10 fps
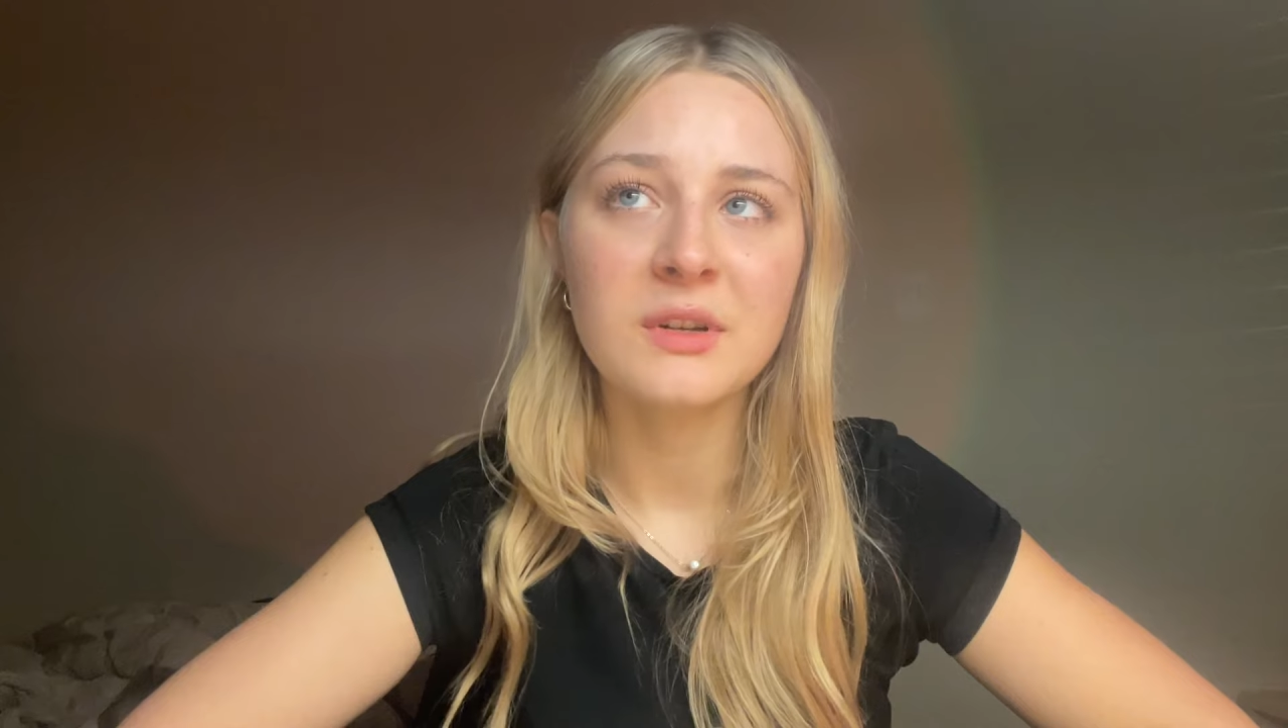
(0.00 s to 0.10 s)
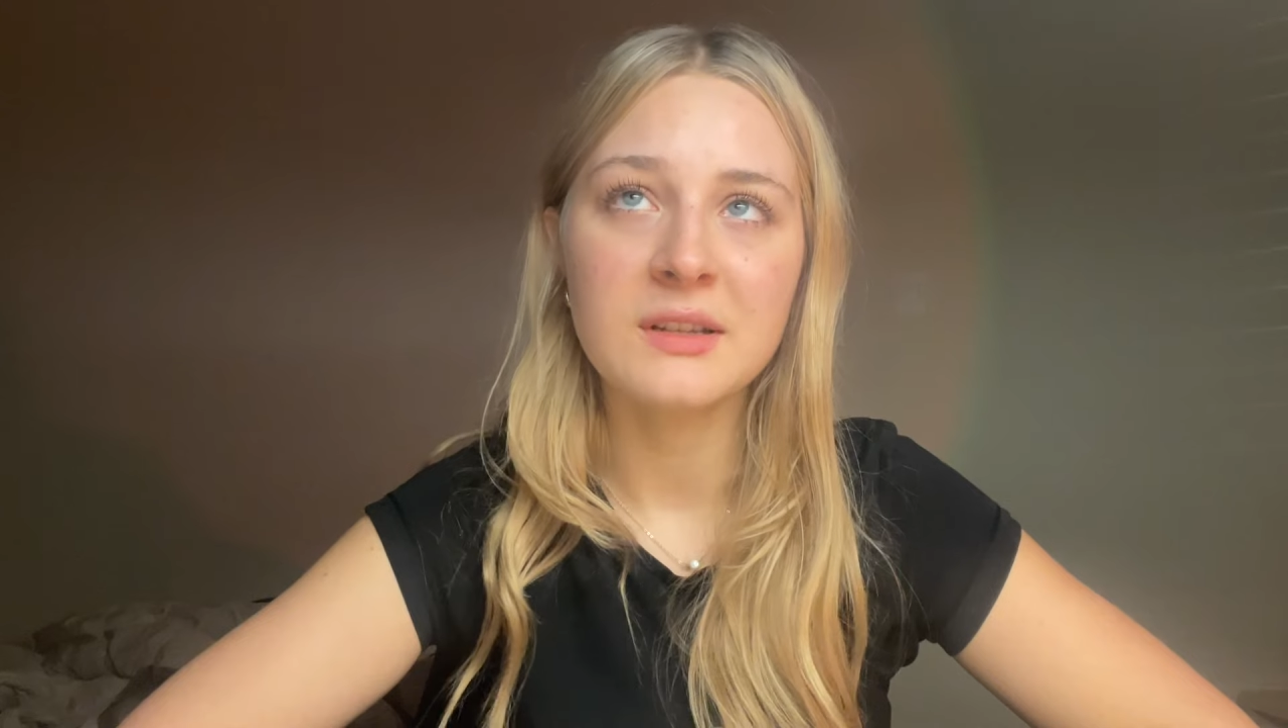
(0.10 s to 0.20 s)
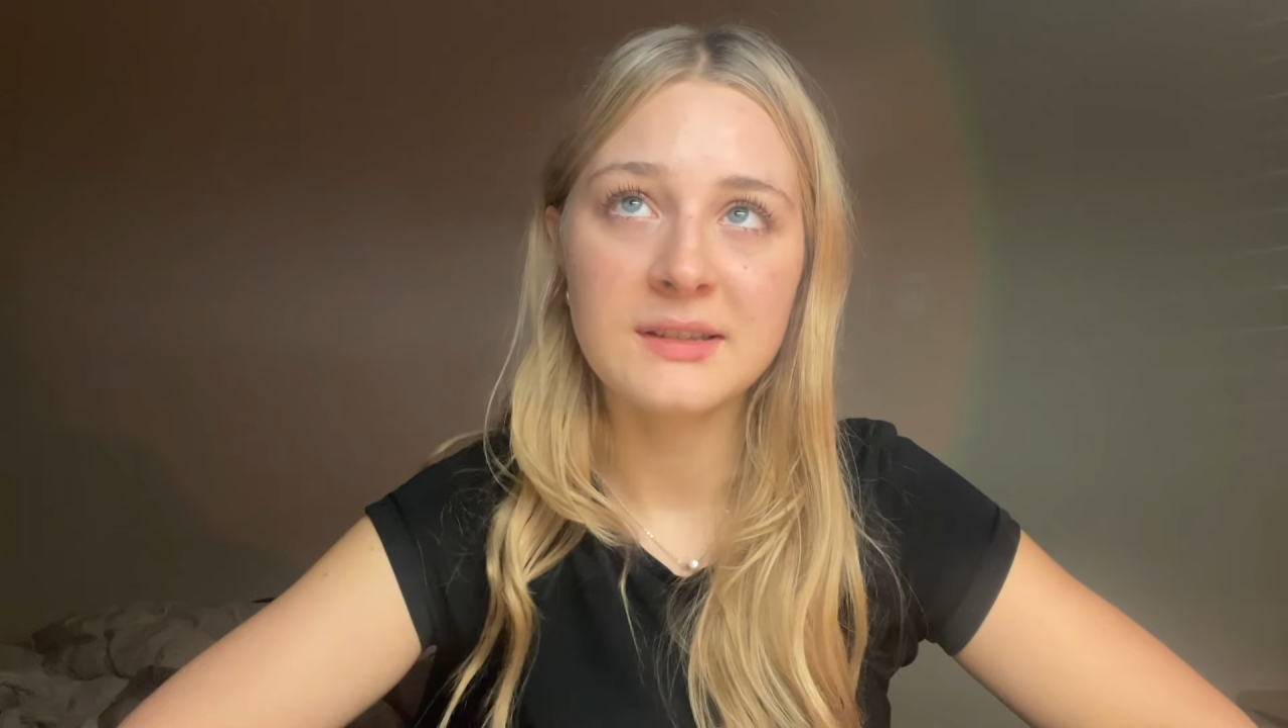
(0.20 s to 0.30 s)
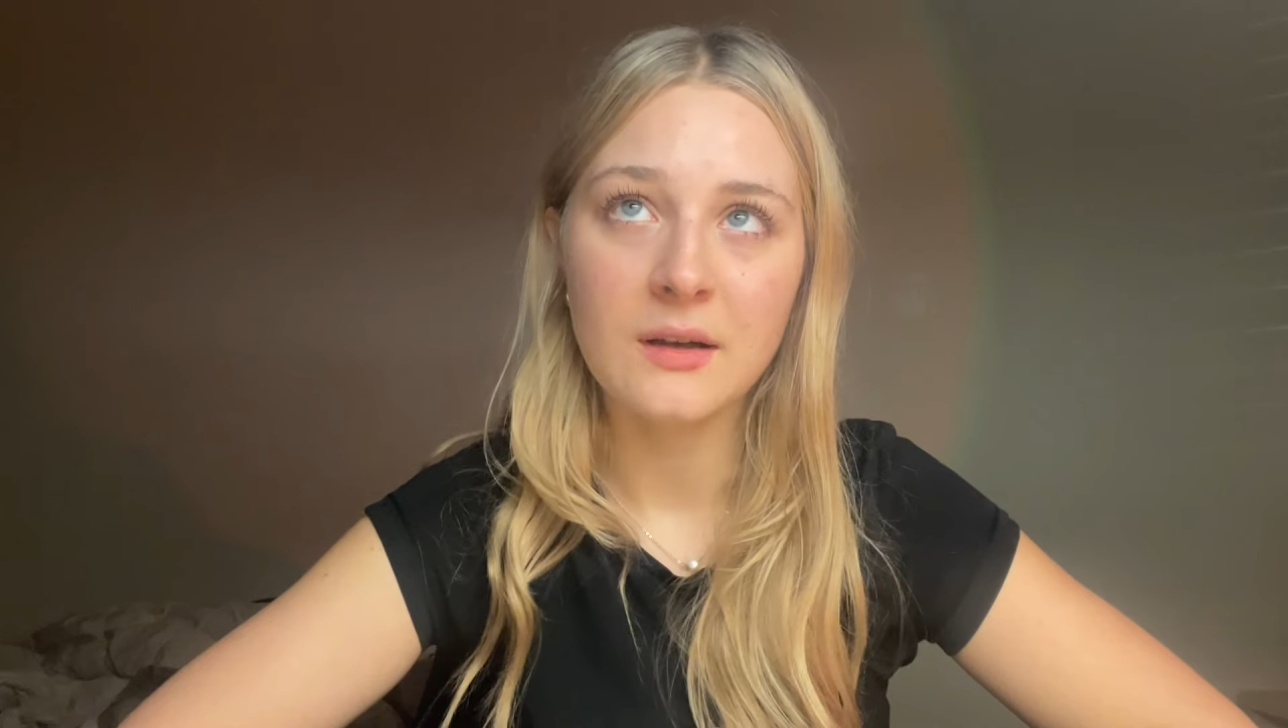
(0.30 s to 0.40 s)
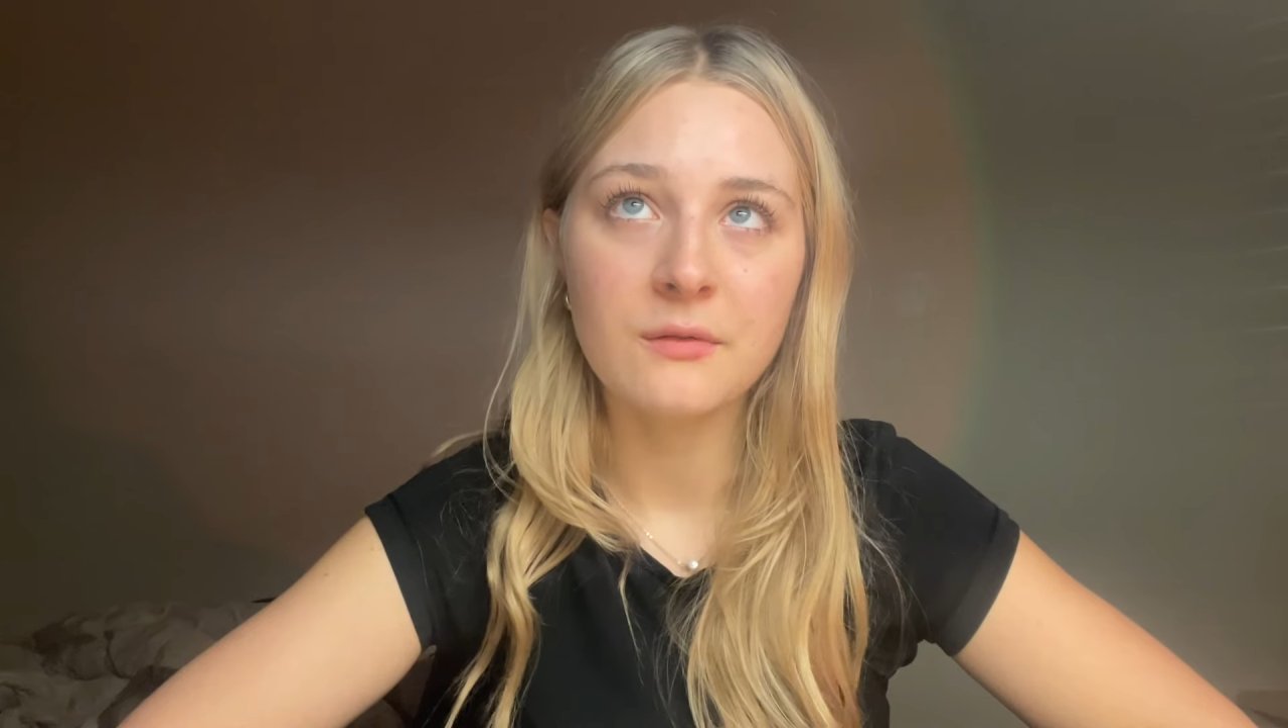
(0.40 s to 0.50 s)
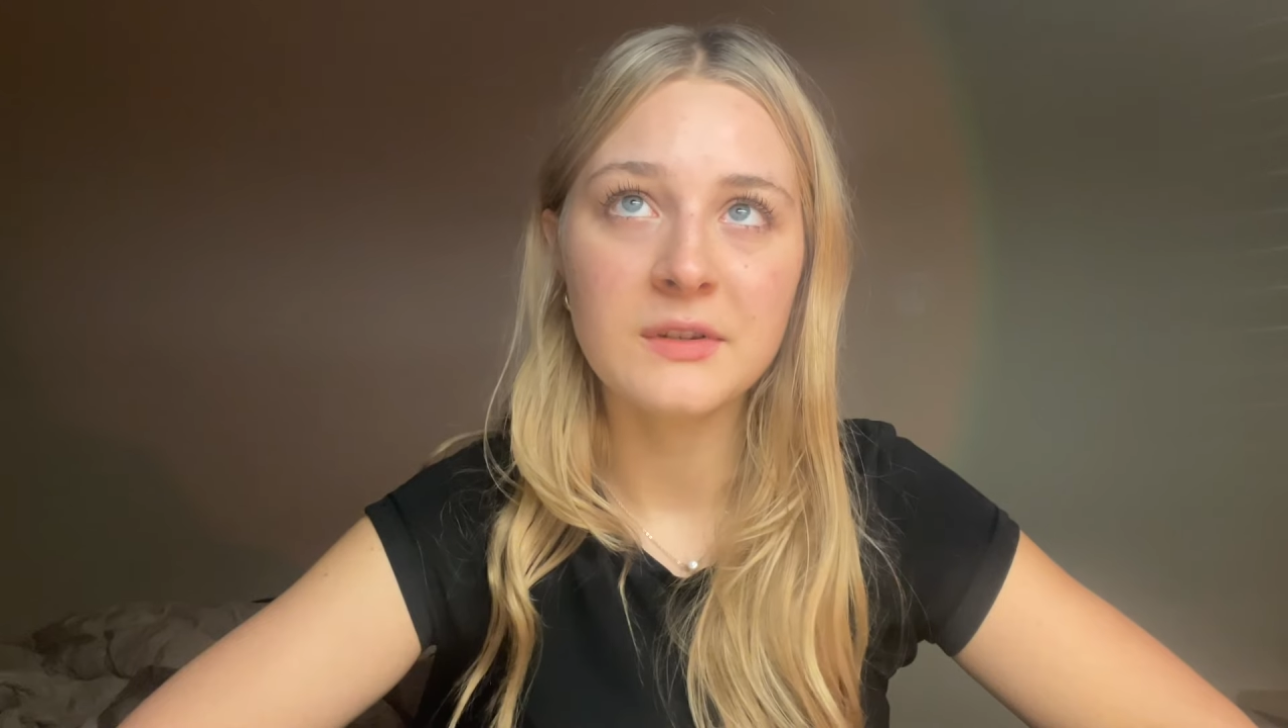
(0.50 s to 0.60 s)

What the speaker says: itself